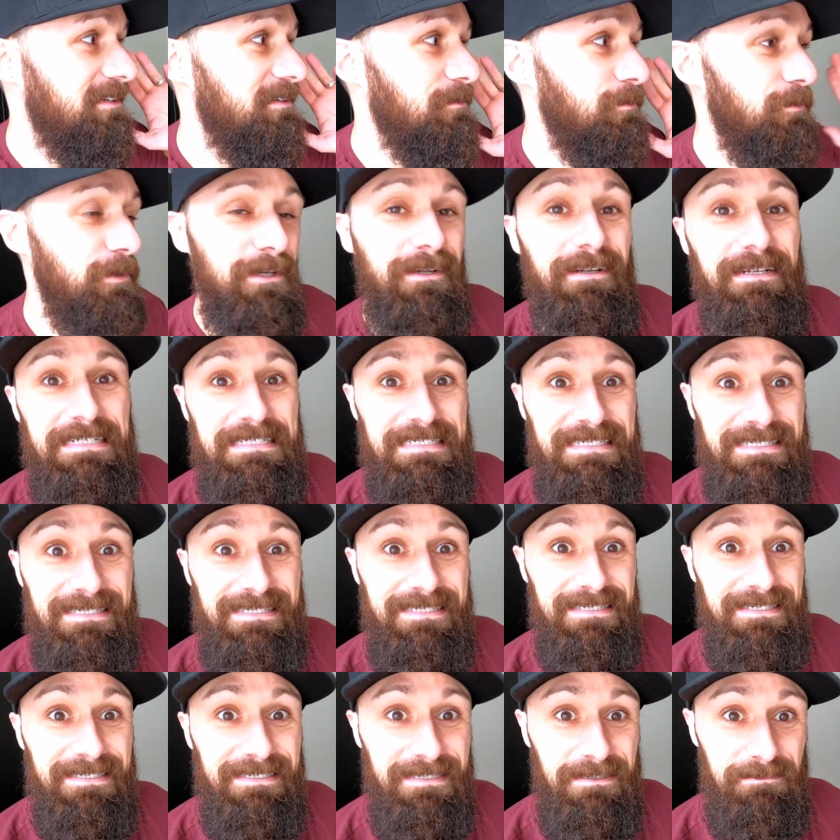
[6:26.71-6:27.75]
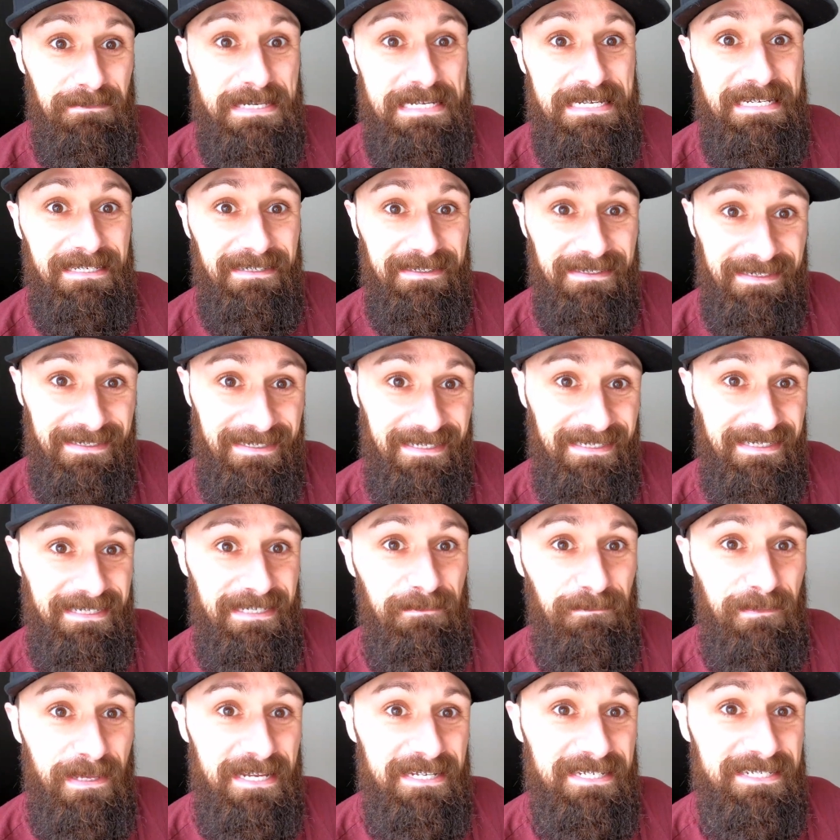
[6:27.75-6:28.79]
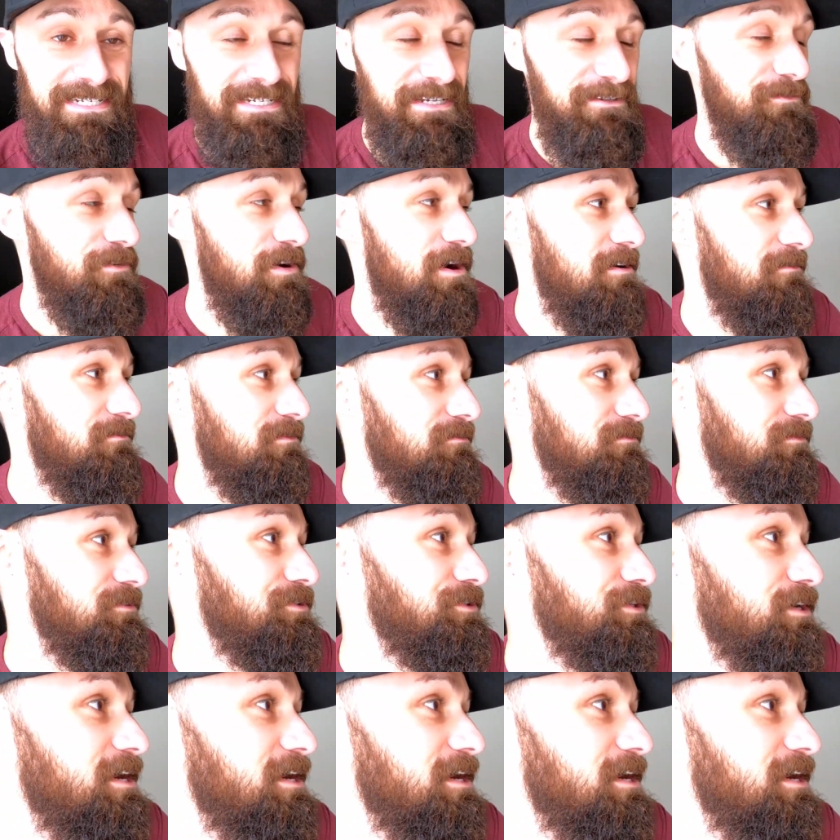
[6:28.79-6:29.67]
where it needs to be. Like, got to keep that safe off of the